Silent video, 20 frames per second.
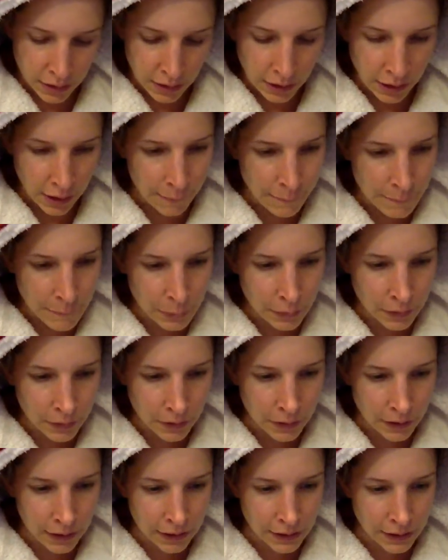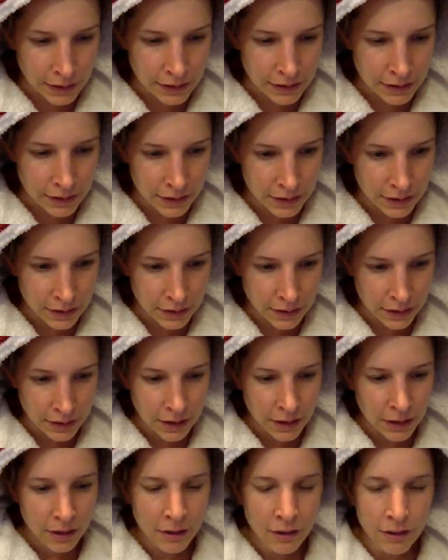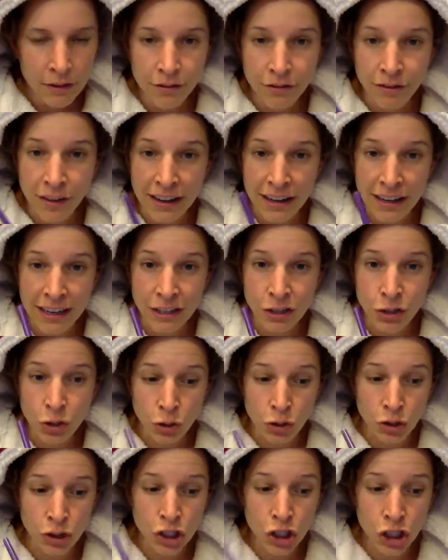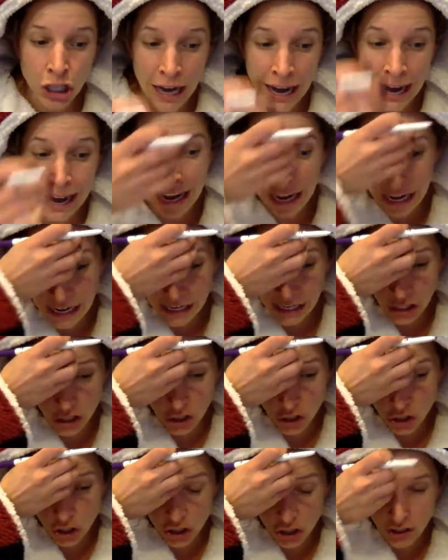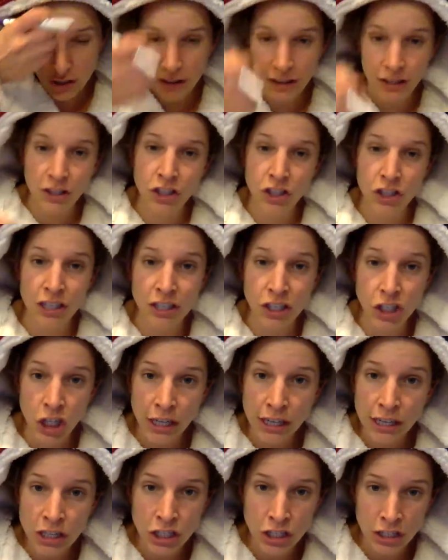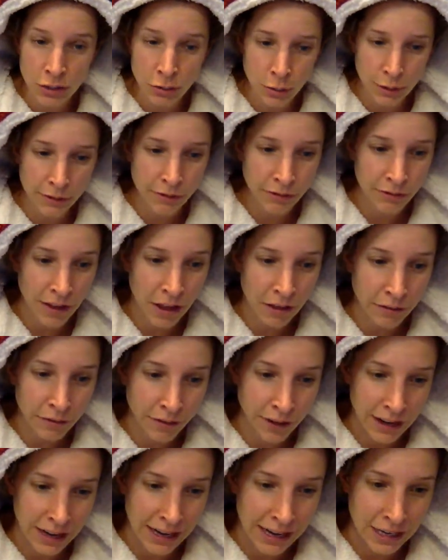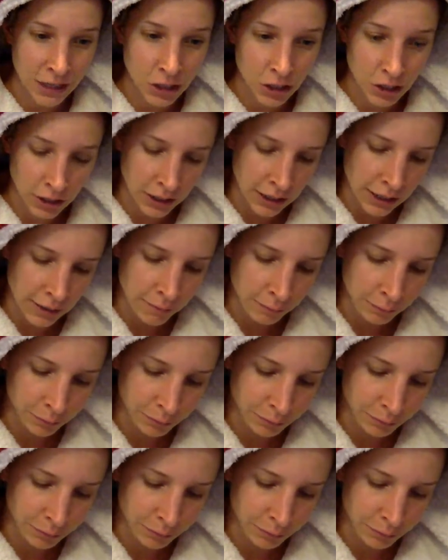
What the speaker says: I put financial change, just the changes we've felt financially.